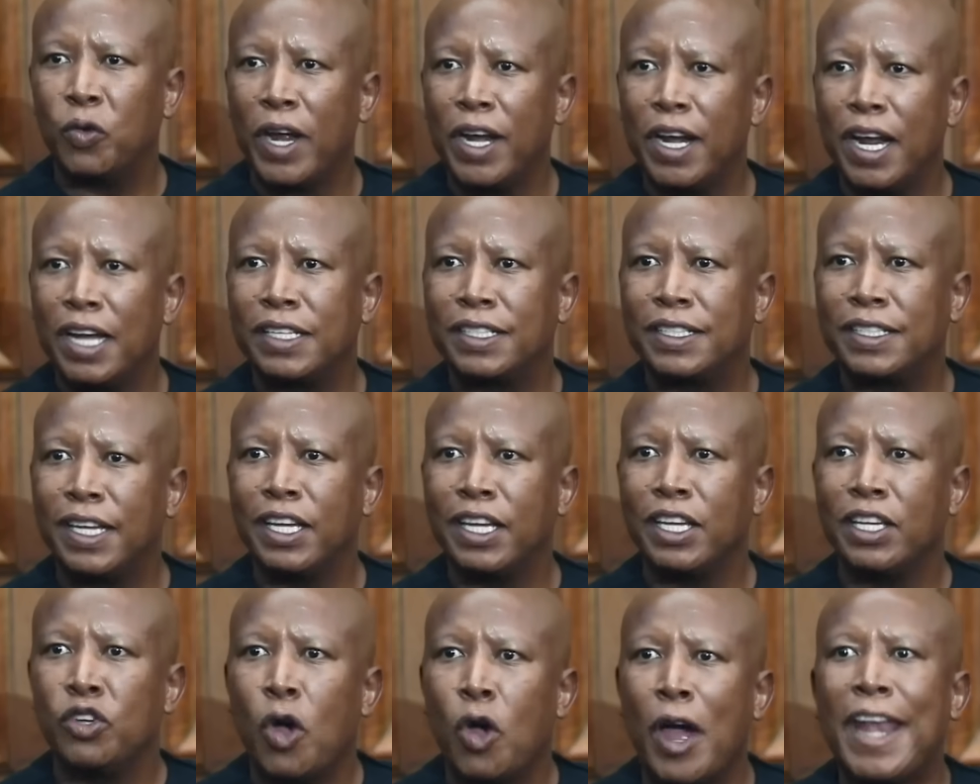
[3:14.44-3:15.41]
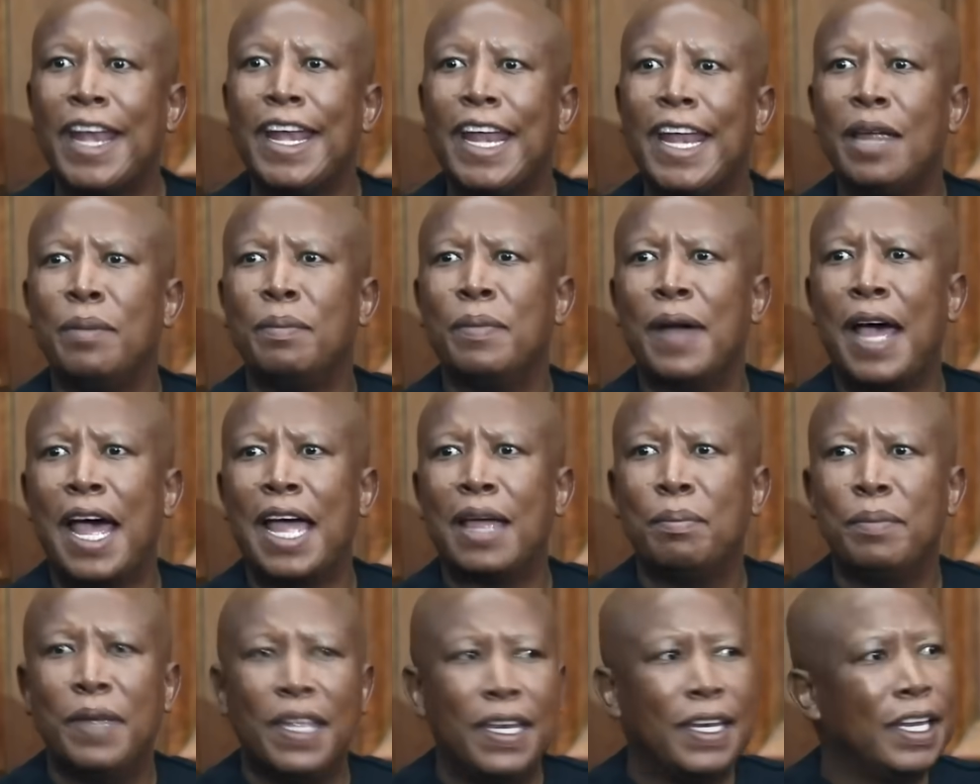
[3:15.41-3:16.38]
When I say your name, I
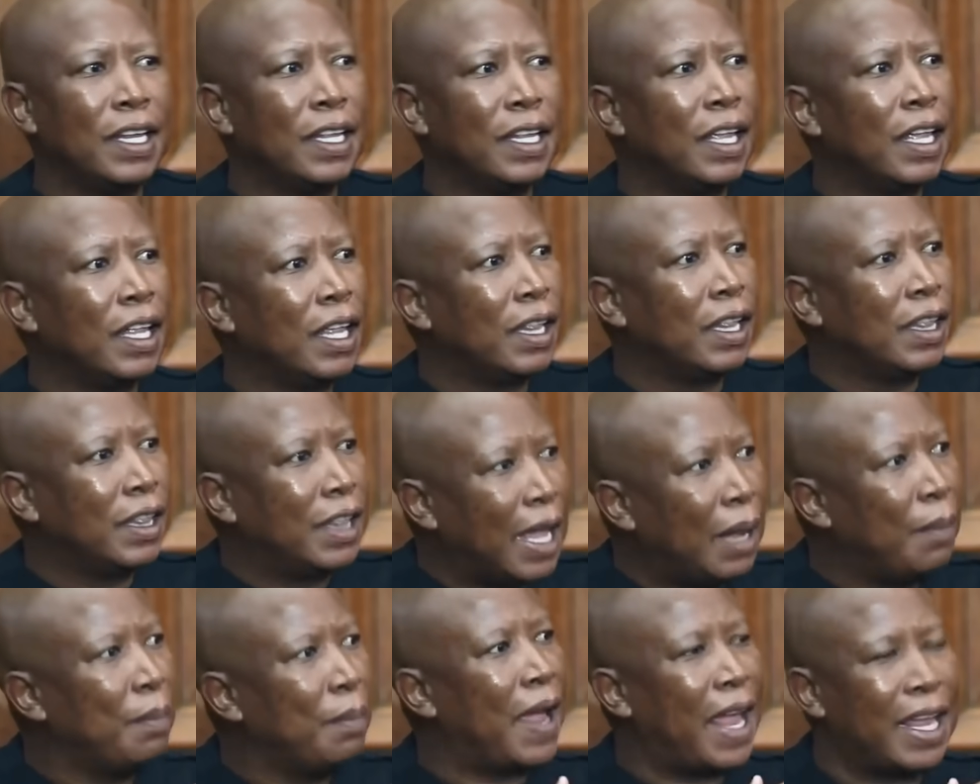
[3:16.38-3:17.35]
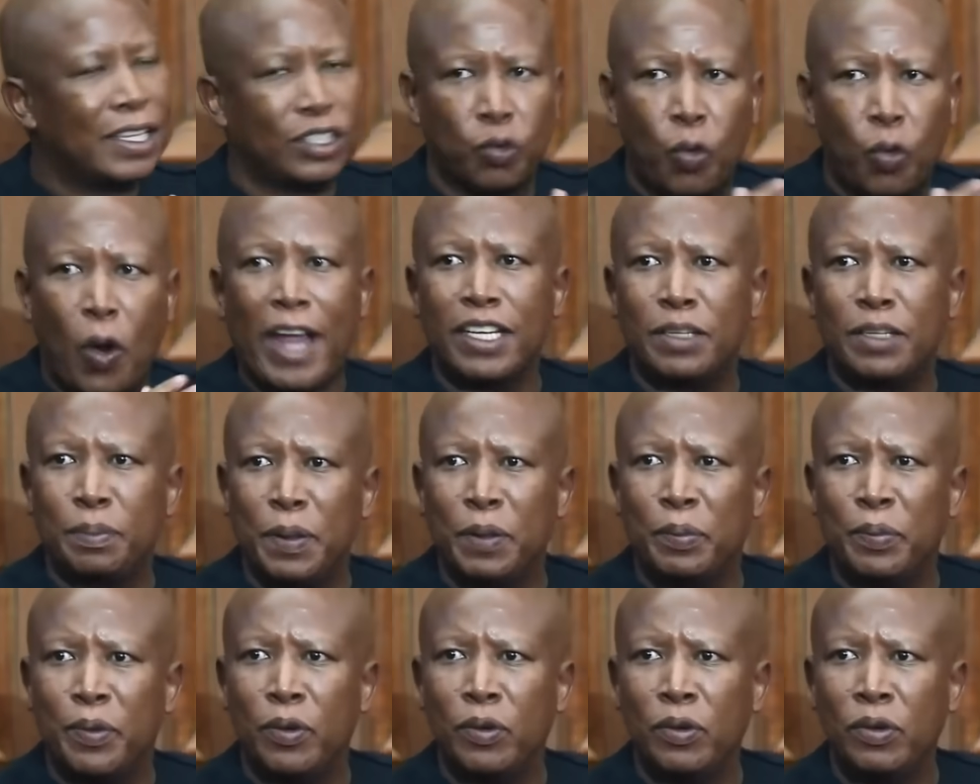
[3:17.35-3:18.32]
mean them as white
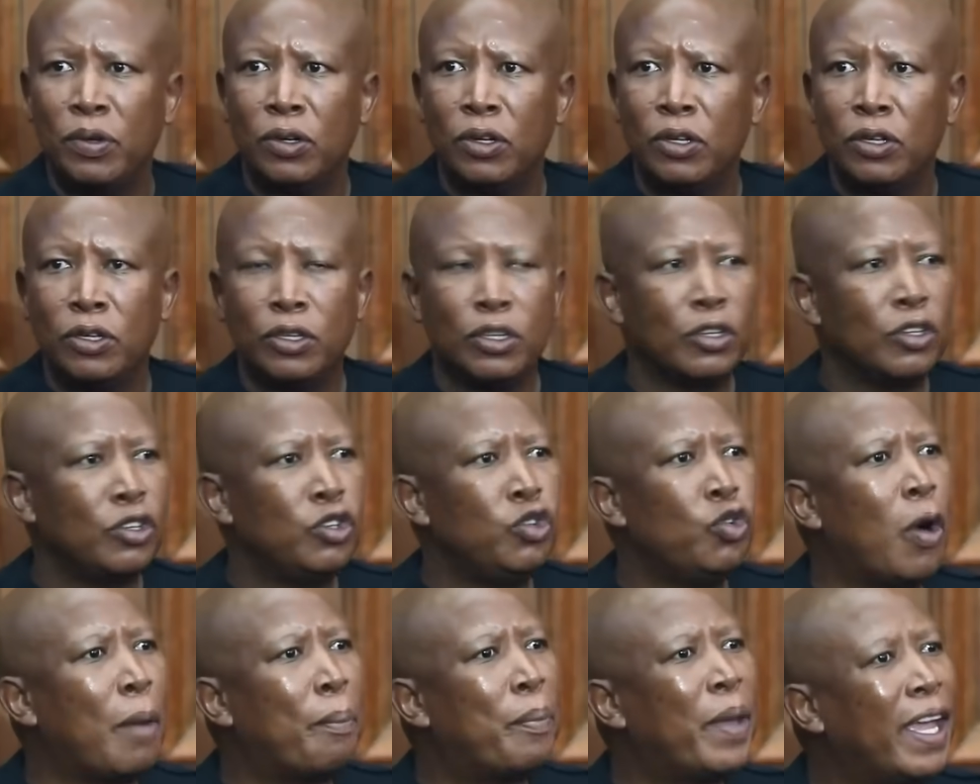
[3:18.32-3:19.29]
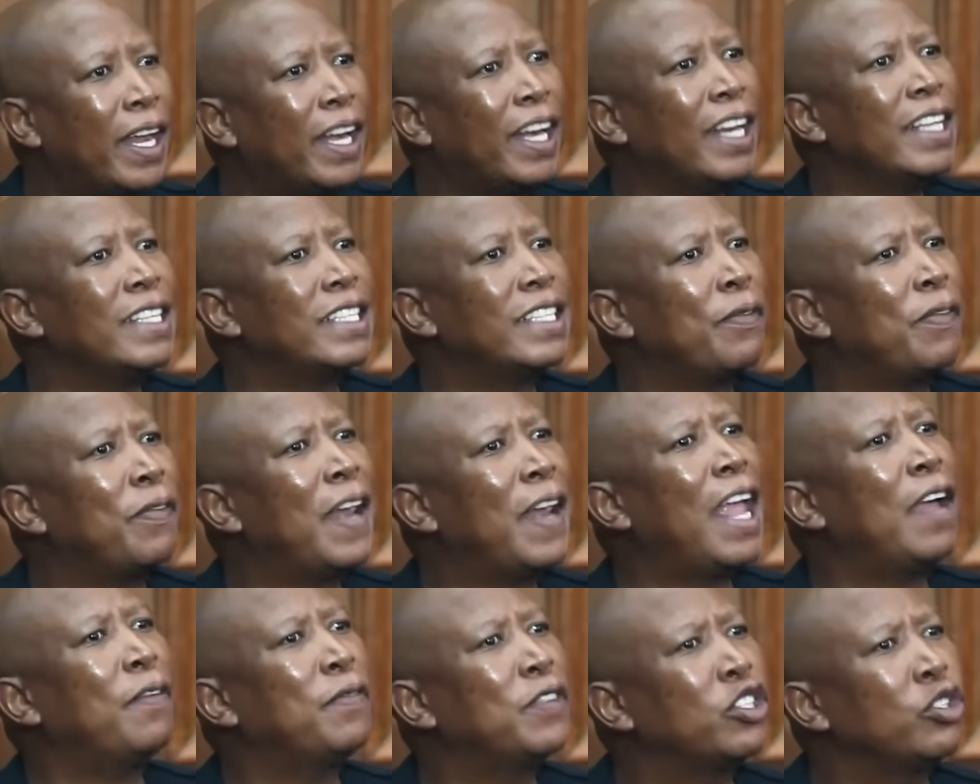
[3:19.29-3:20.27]
people. Your parents have
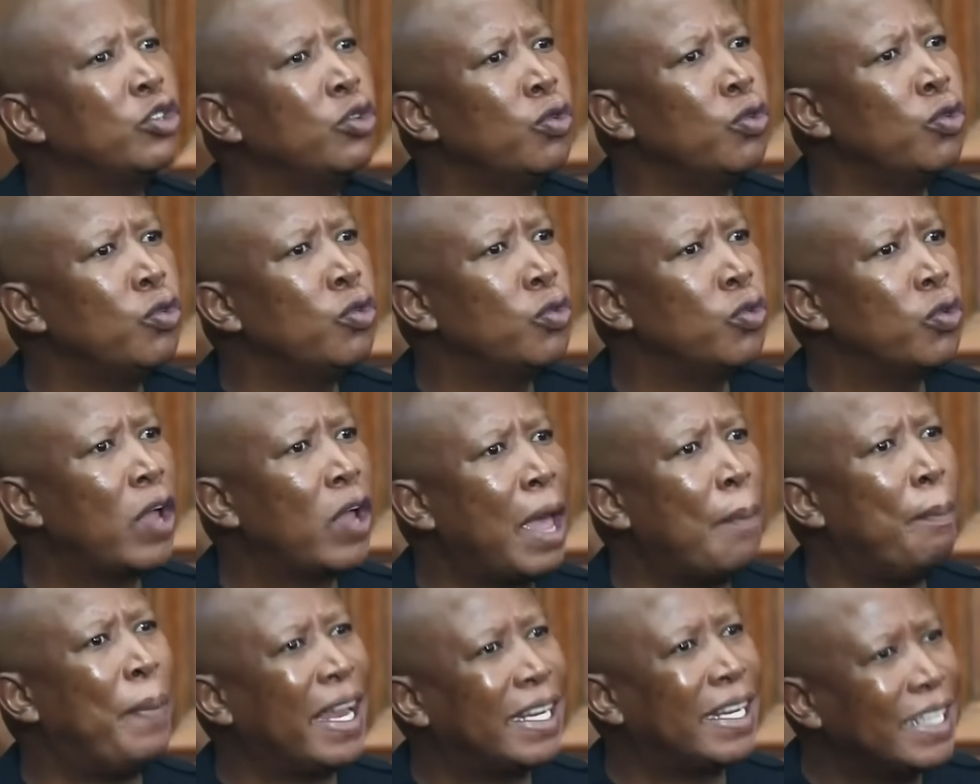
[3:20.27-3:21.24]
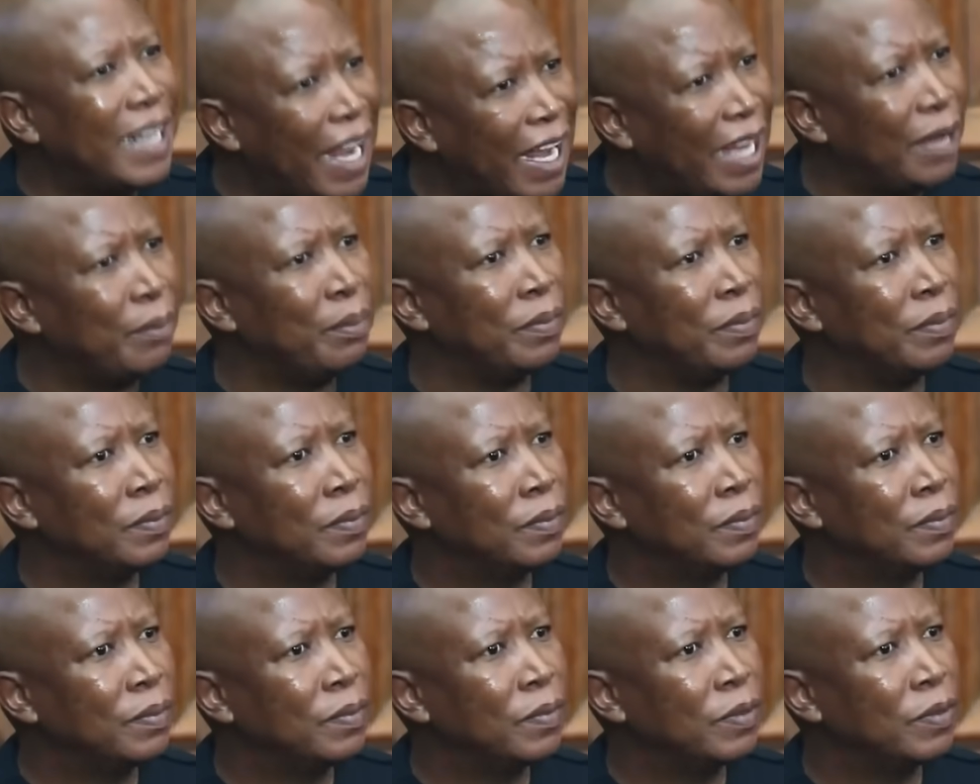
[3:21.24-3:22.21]
left you a bad name.
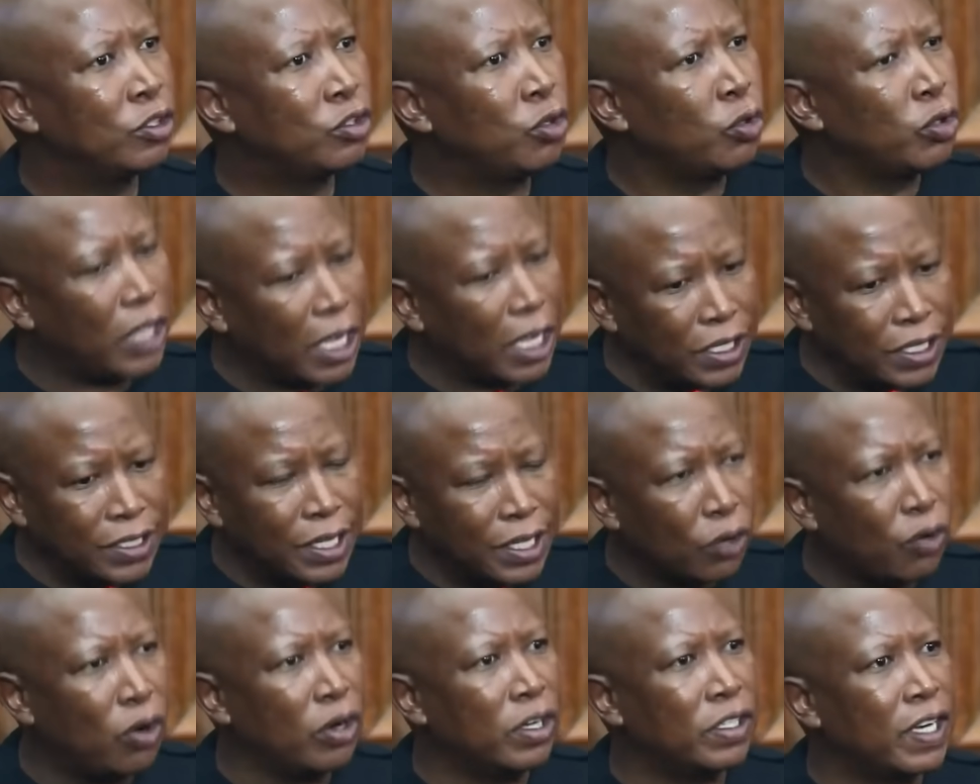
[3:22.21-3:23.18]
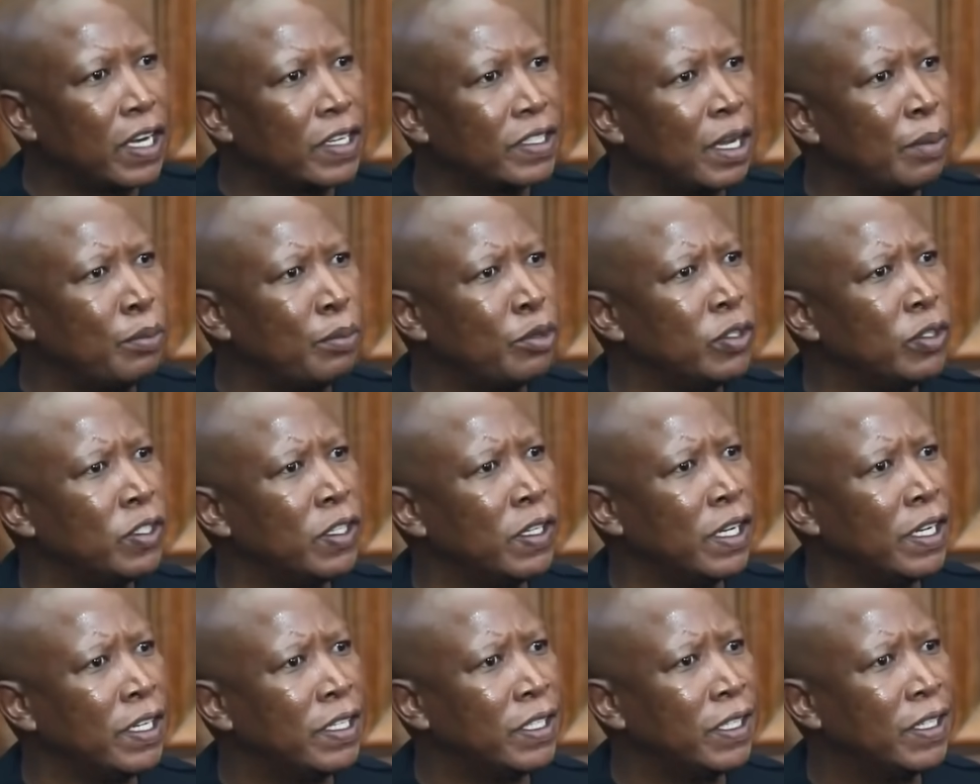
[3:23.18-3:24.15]
So that is the context I'm
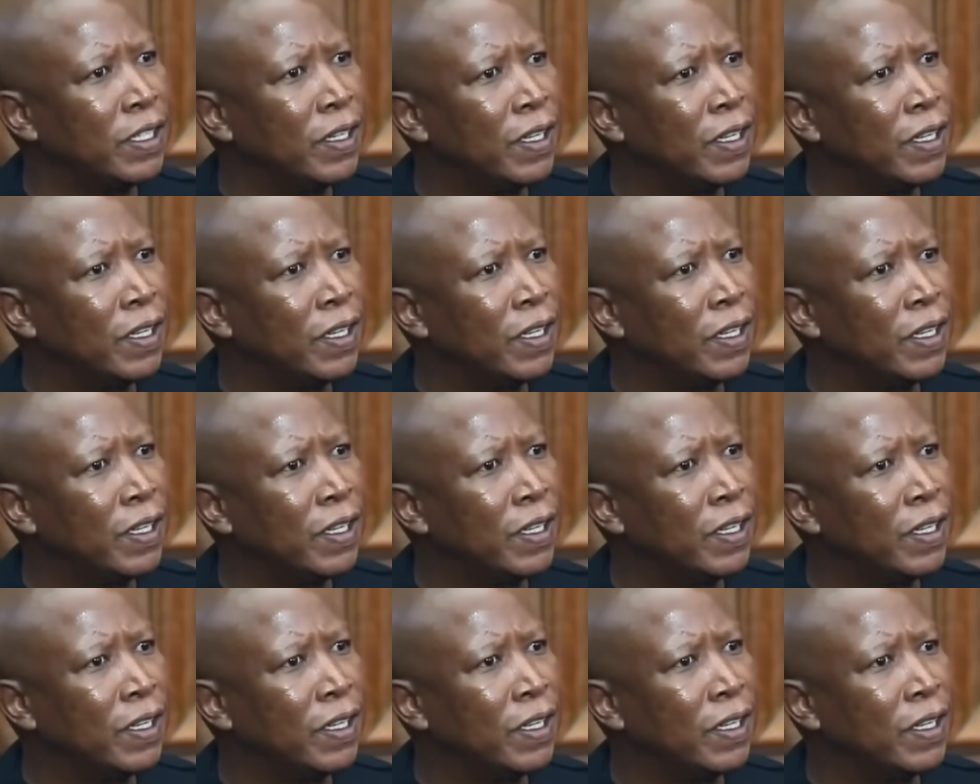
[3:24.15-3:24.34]
using it.